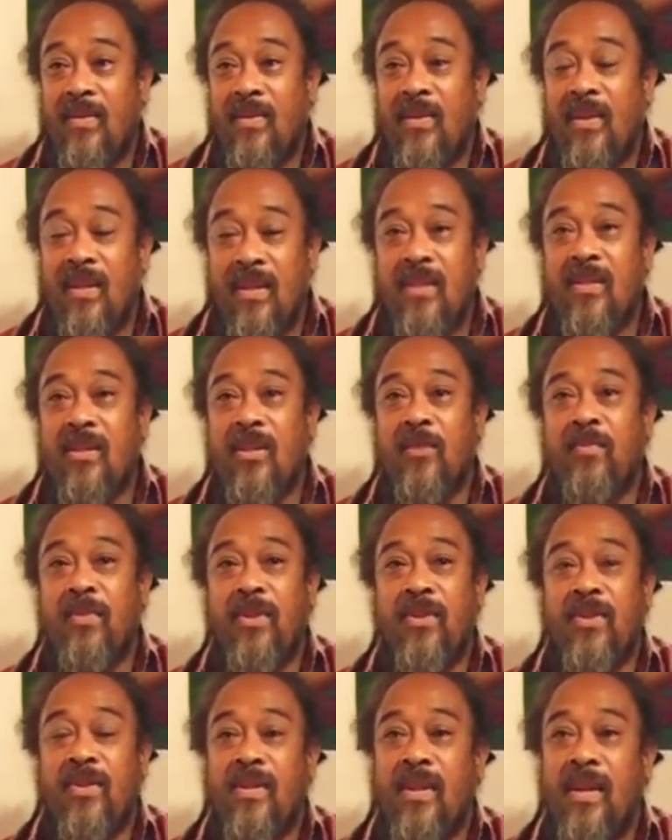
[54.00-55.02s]
So this is
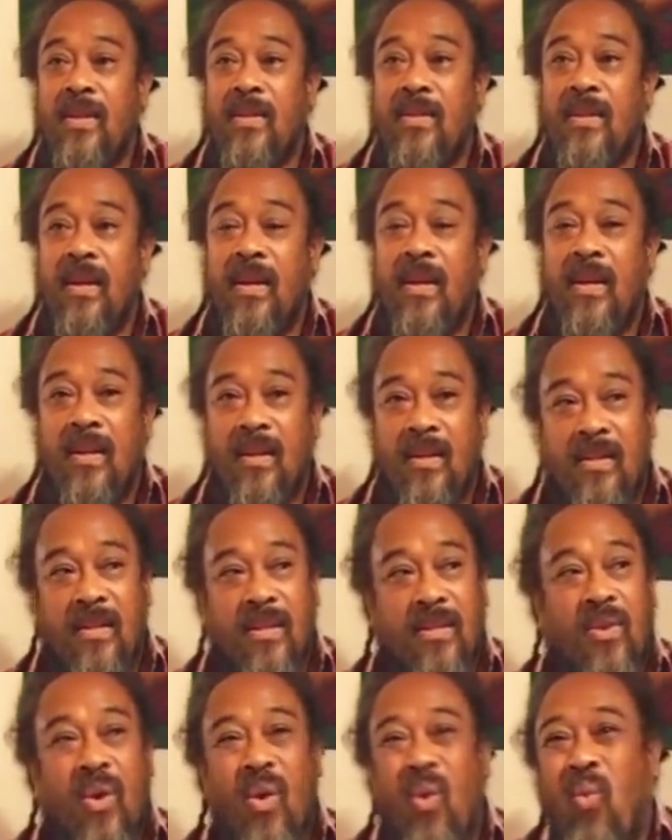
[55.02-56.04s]
auspiciousness.
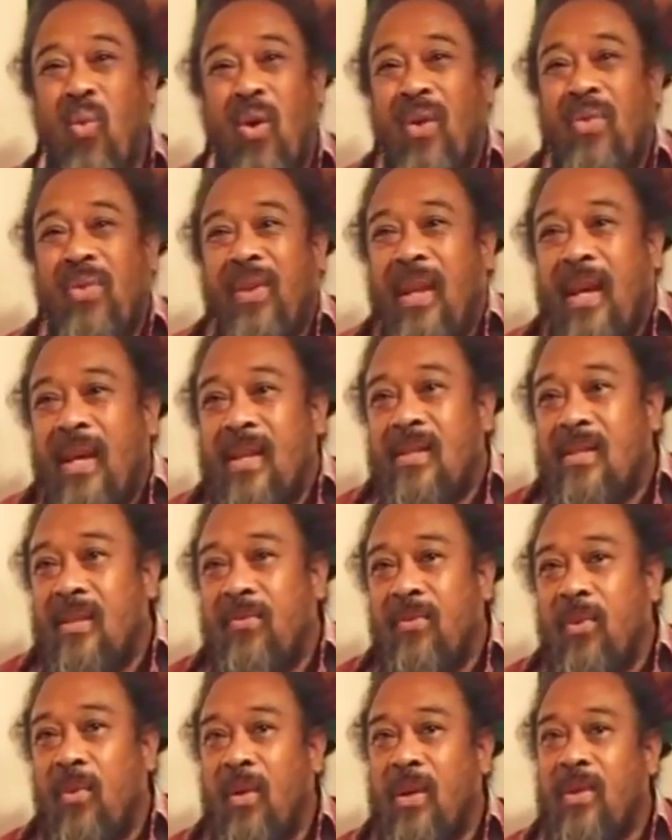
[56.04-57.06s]
This is worthiness,
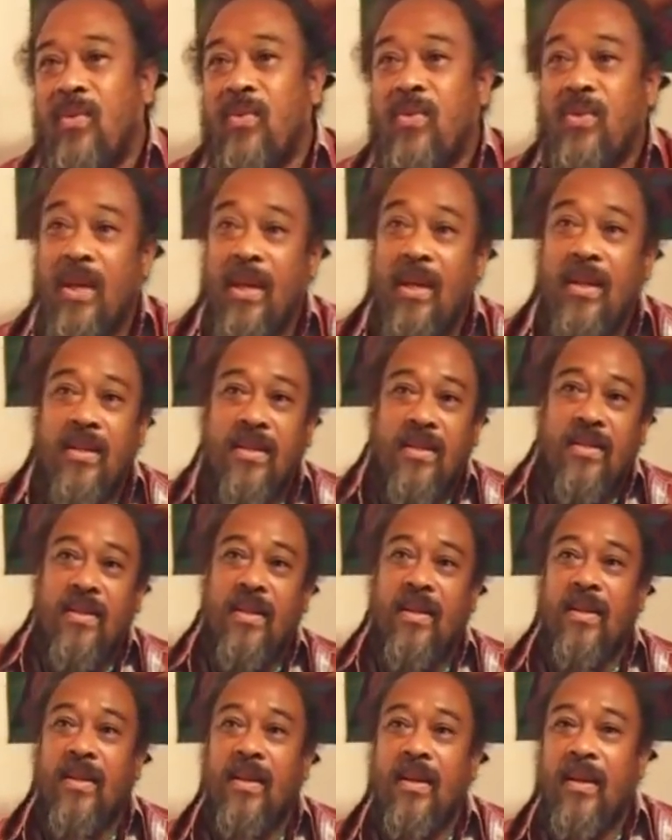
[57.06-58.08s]
if you want to say this
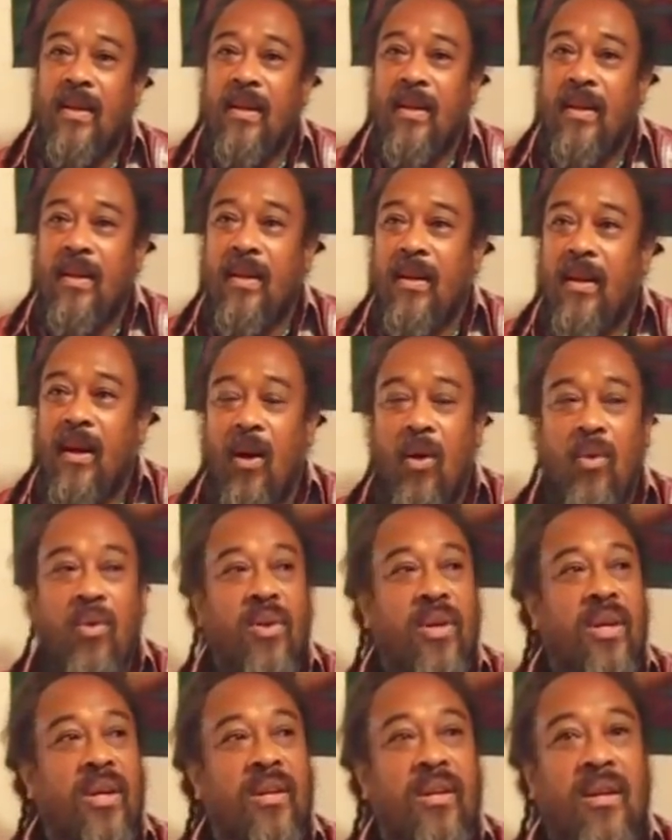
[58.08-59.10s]
thing. How
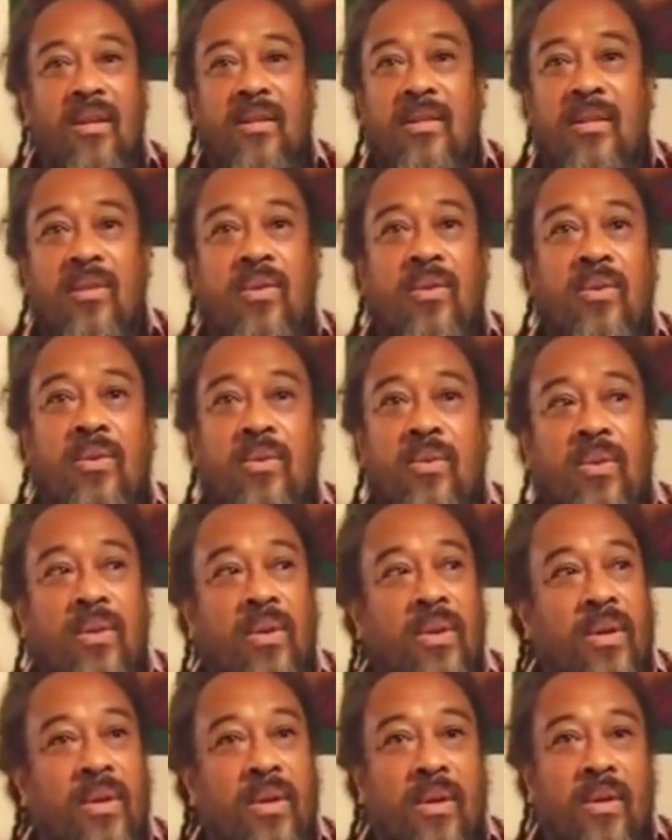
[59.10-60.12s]
you can continue,
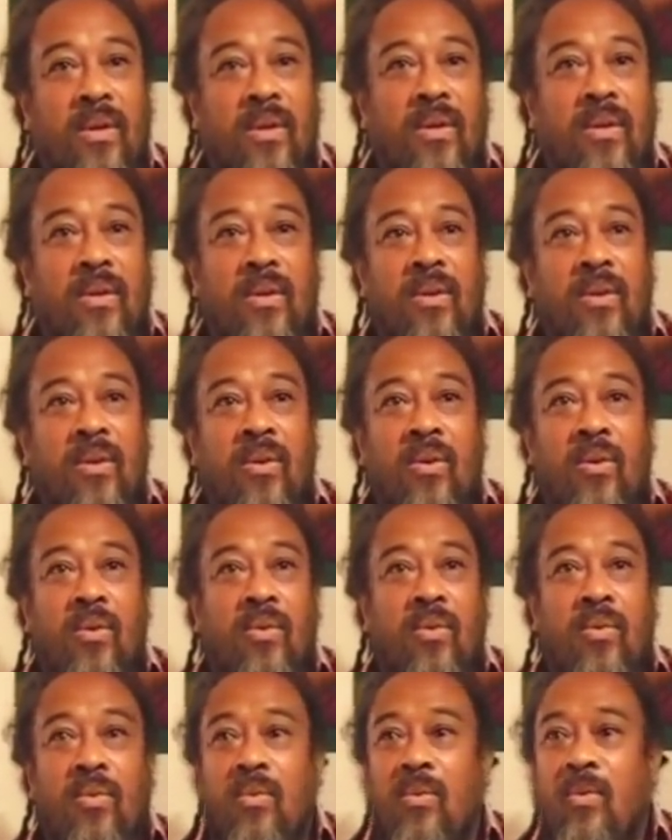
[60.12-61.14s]
you know.
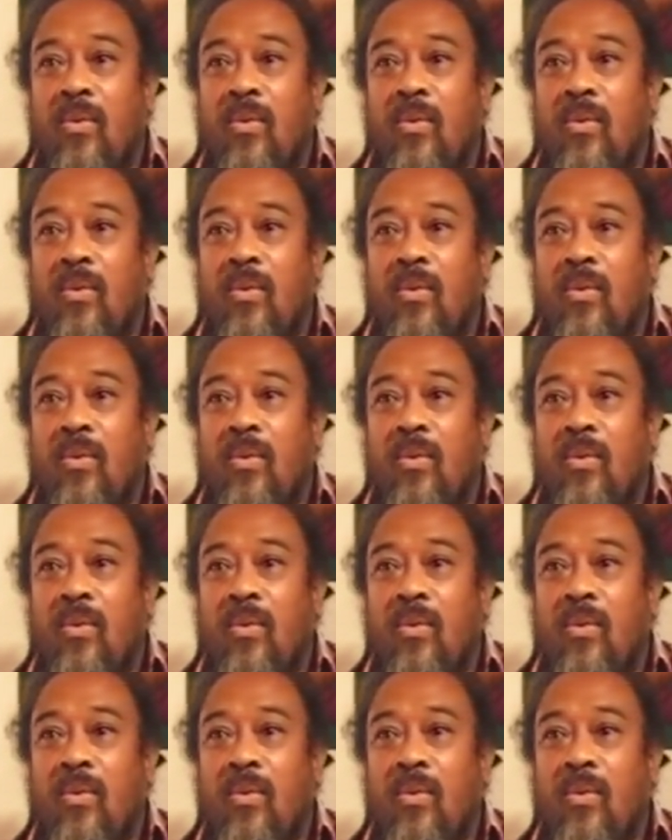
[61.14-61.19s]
